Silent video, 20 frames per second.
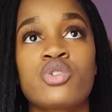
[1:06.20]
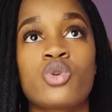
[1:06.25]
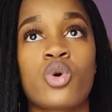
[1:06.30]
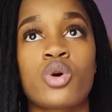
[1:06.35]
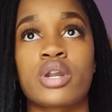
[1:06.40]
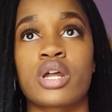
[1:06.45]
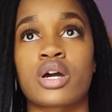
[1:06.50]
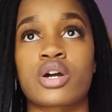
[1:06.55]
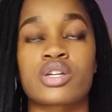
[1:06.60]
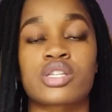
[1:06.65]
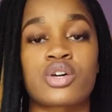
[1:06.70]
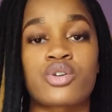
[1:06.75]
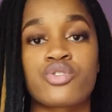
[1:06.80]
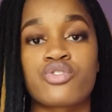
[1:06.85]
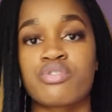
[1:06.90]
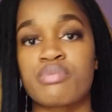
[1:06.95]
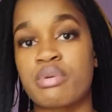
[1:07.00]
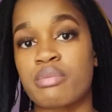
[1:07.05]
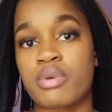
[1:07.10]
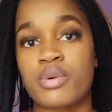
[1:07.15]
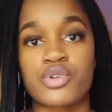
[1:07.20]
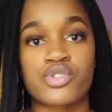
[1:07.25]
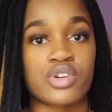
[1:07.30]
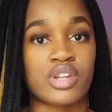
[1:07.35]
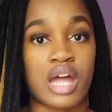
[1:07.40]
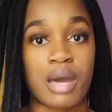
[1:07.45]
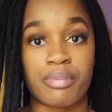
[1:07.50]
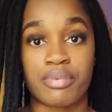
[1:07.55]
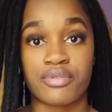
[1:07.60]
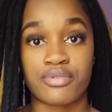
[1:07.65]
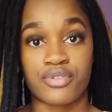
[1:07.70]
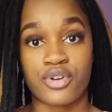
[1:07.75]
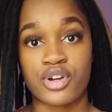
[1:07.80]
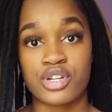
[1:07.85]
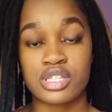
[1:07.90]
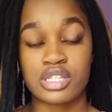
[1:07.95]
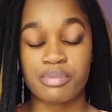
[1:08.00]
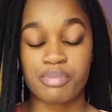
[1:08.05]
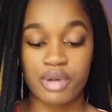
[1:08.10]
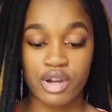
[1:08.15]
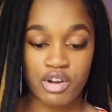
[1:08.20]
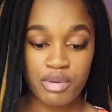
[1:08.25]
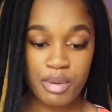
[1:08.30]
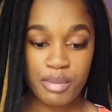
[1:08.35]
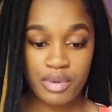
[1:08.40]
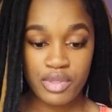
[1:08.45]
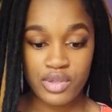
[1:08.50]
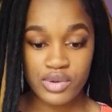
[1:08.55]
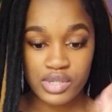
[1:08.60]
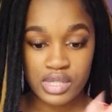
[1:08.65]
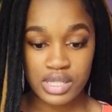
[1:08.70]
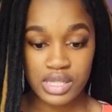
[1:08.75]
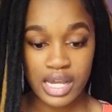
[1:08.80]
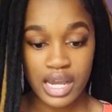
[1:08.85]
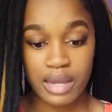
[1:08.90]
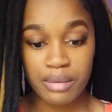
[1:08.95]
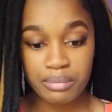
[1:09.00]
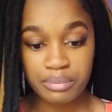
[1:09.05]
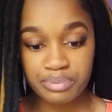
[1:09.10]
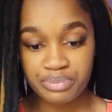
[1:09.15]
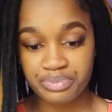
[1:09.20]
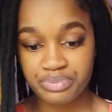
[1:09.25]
order because I don't remember which one happened first, but I remember there was a time